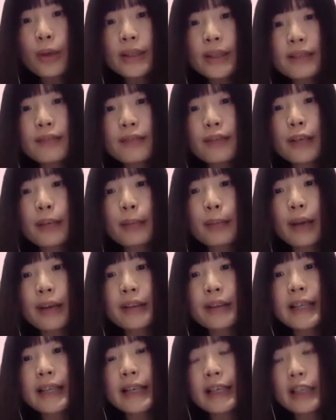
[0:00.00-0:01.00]
a very
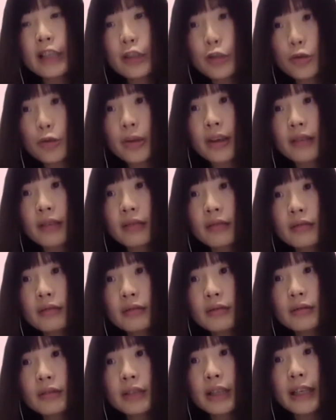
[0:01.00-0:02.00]
mild condition.
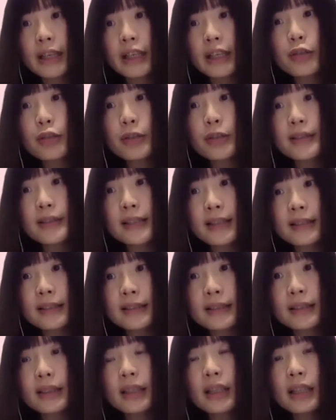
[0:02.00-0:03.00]
The condition is just
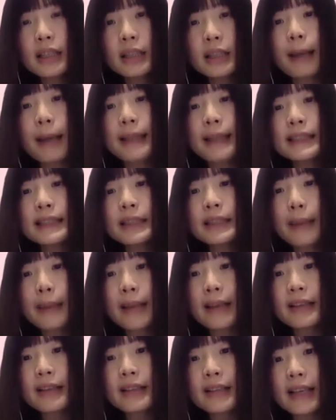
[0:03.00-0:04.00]
the
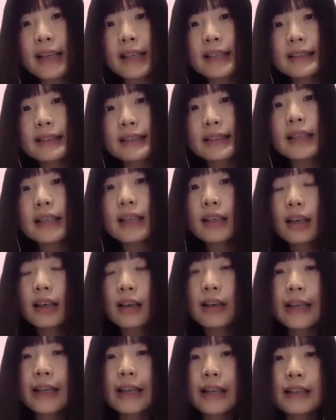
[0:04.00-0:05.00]
participant is,
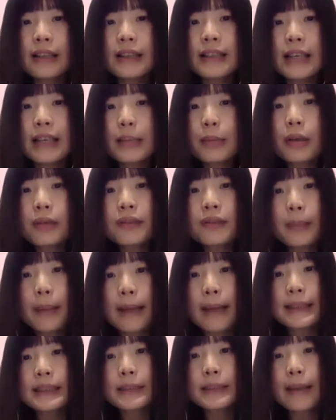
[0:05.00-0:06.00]
okay, the number of the
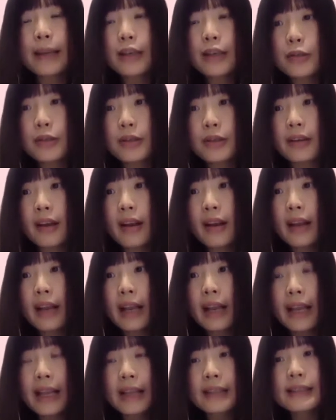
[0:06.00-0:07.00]
participation
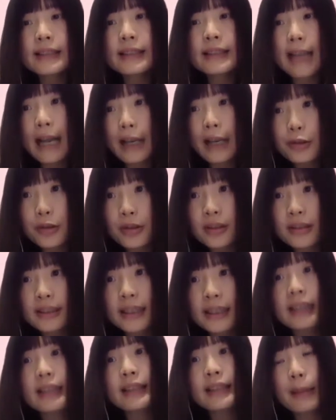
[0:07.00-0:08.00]
is larger
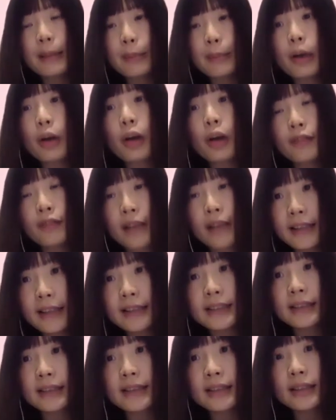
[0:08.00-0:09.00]
than the number of
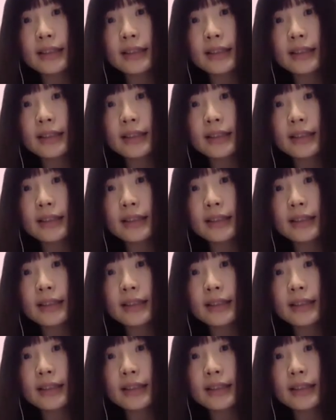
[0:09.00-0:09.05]
licenses.